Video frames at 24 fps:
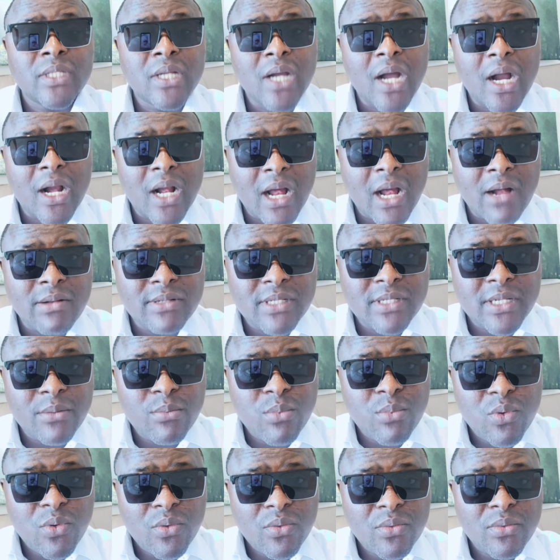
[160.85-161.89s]

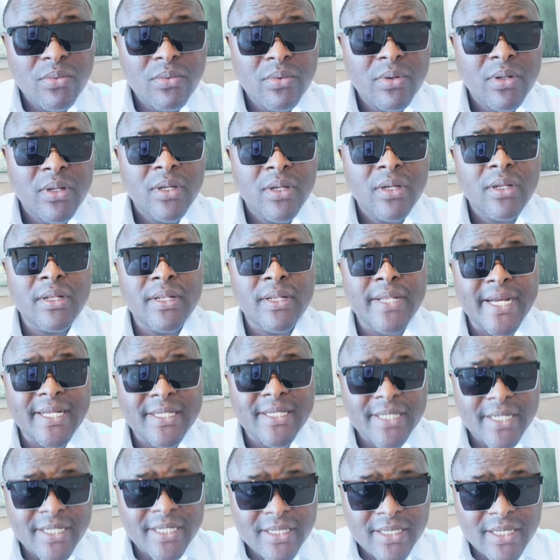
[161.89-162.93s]
accountable,
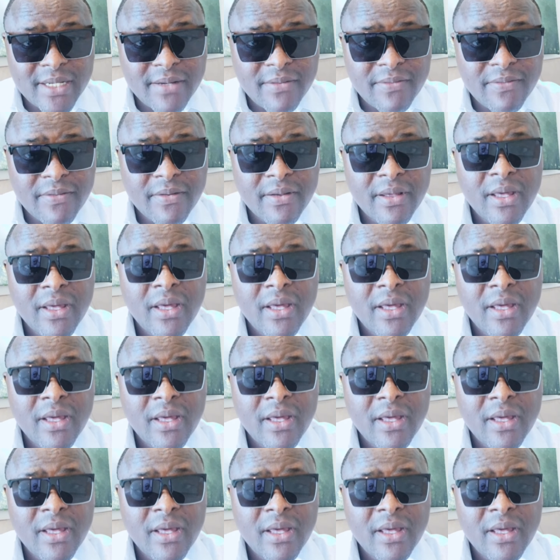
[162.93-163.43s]
themselves,